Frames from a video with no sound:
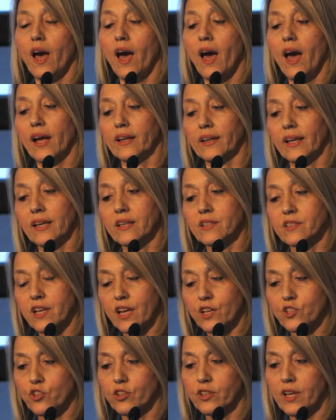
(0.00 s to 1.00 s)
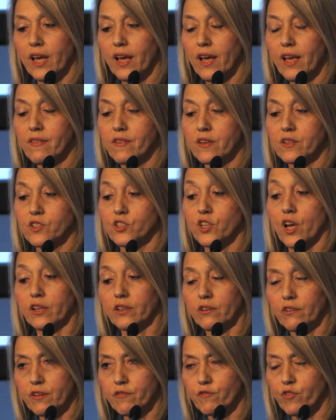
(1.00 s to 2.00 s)
And in section A, there's
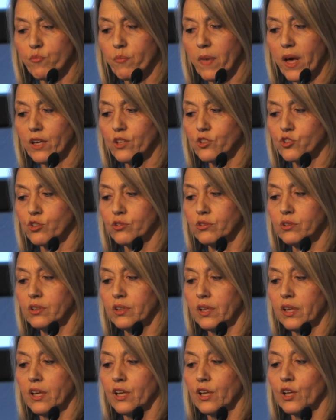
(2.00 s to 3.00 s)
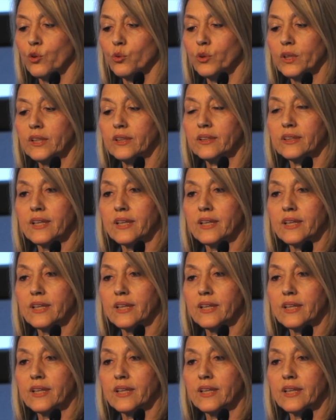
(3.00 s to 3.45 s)
general information, including